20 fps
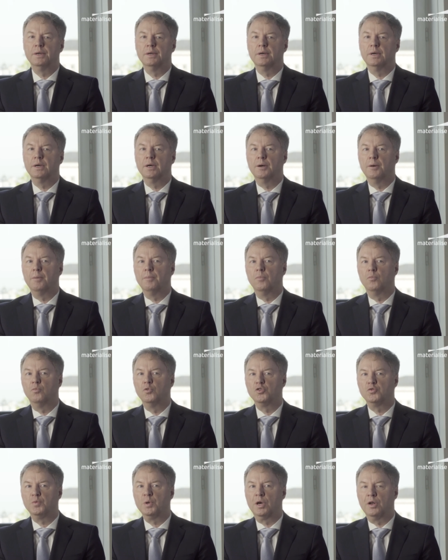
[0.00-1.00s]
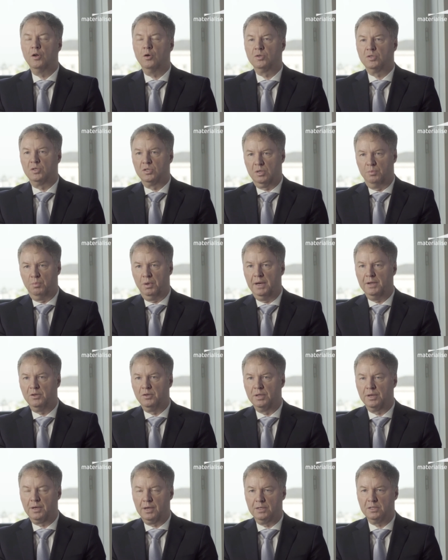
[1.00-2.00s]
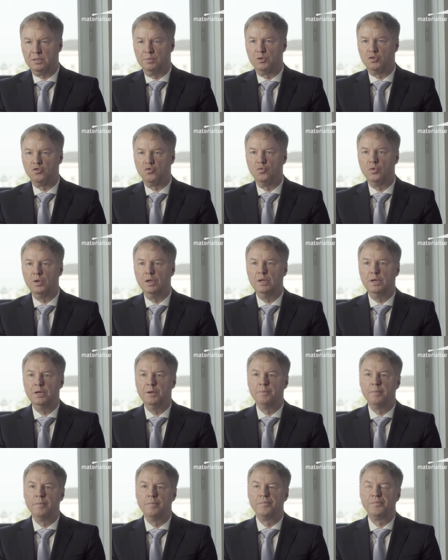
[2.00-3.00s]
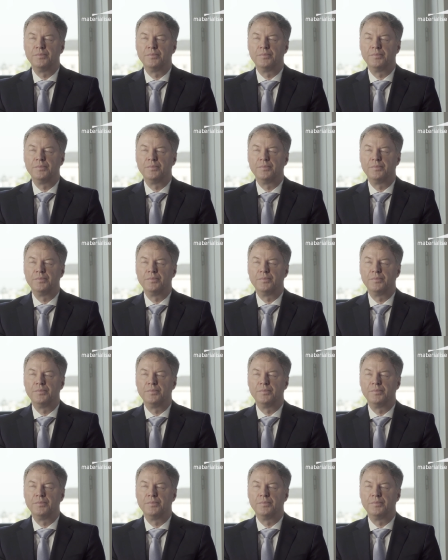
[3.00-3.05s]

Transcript: um, which we can also supply to the customer to really